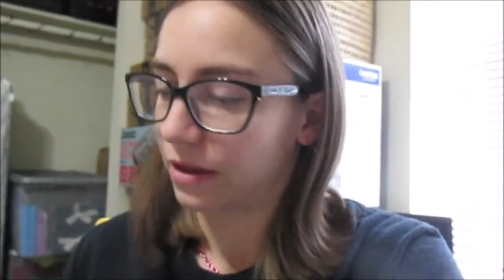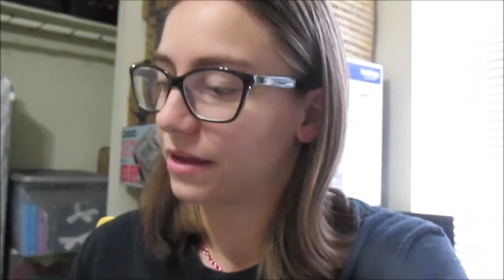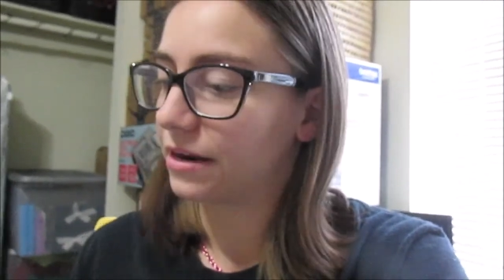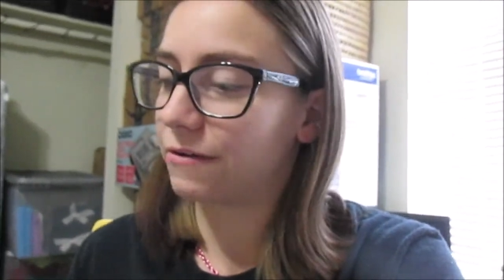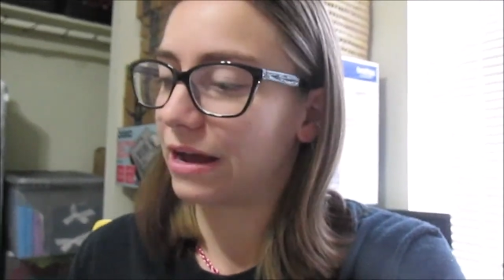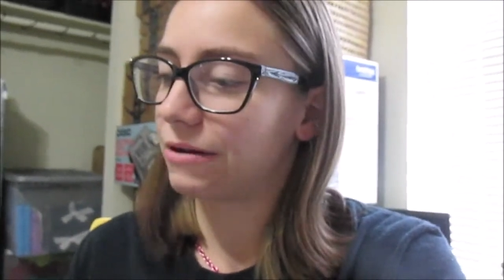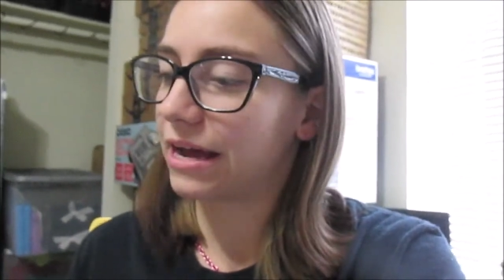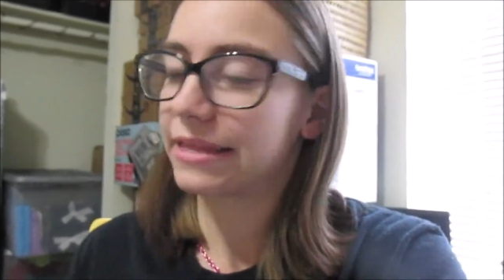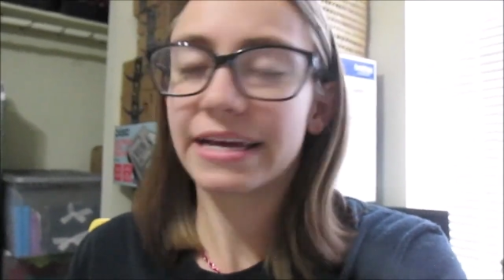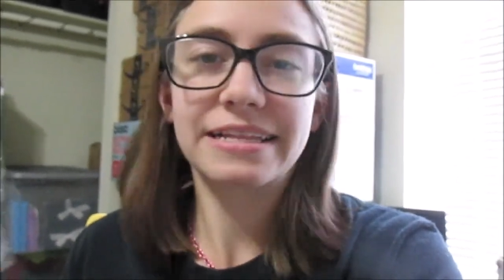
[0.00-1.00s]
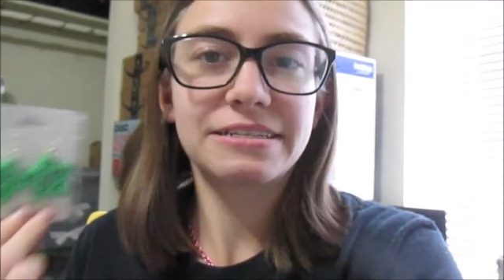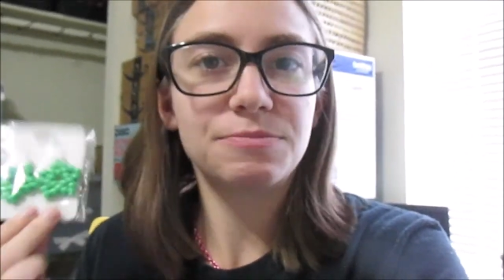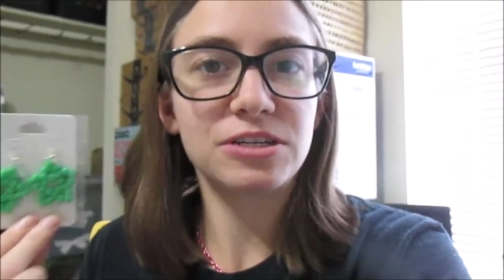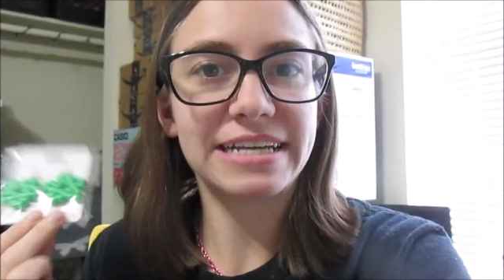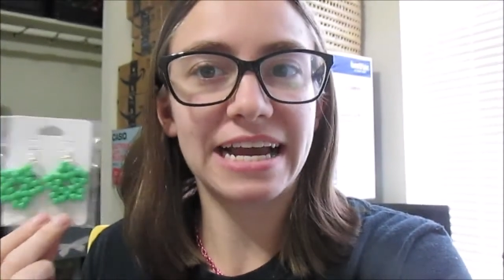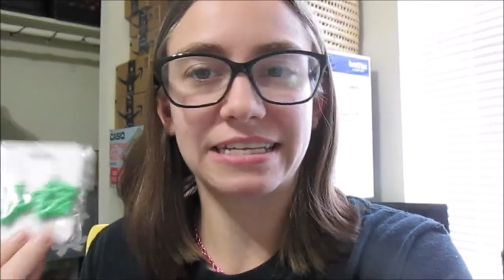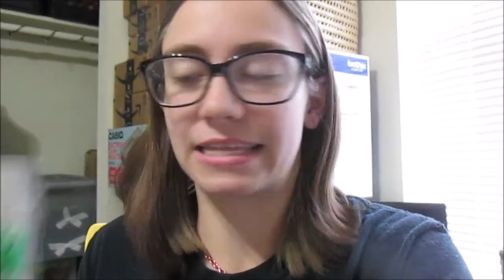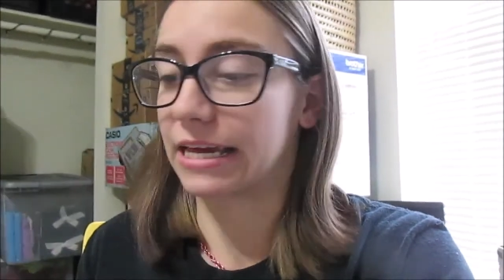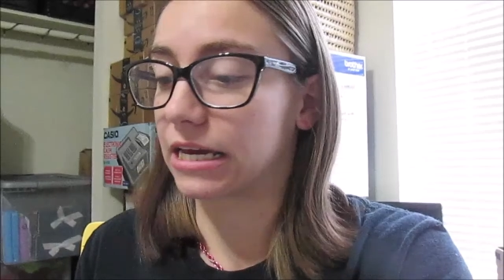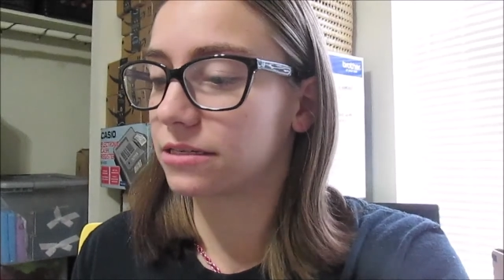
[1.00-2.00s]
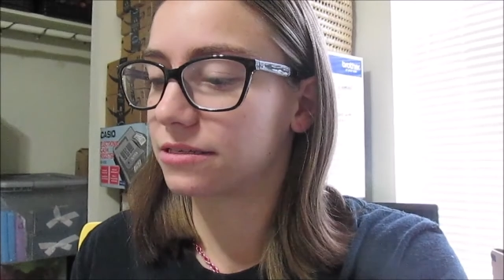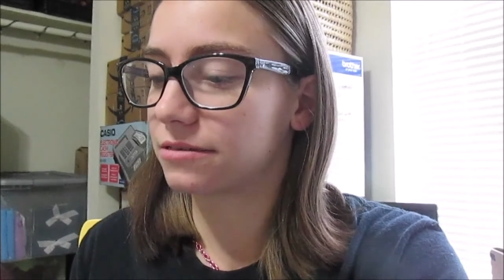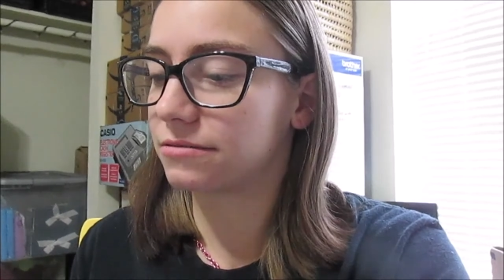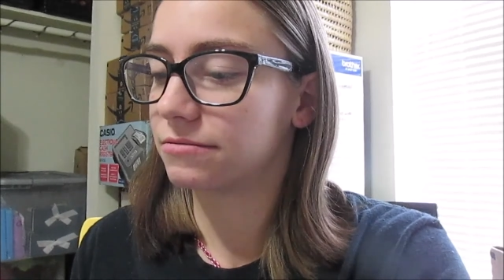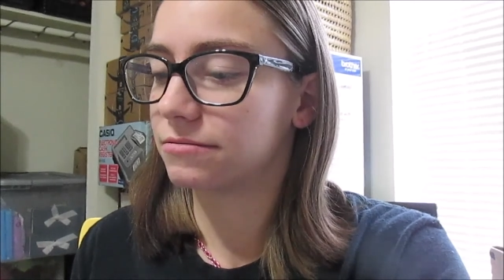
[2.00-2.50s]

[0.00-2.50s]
I like to protect things,